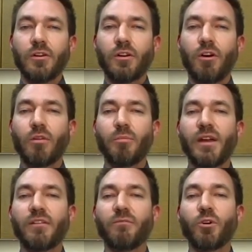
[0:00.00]
Your card
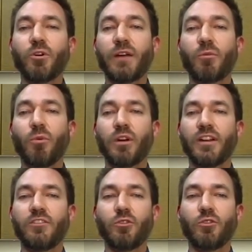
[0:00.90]
may convert that reward
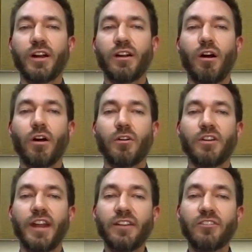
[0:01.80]
into credit on
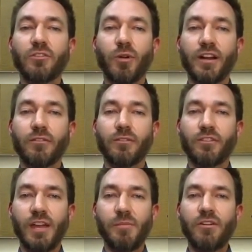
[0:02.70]
your next credit
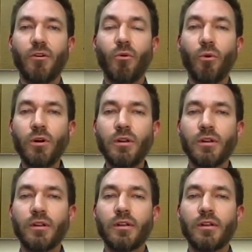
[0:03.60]
statement or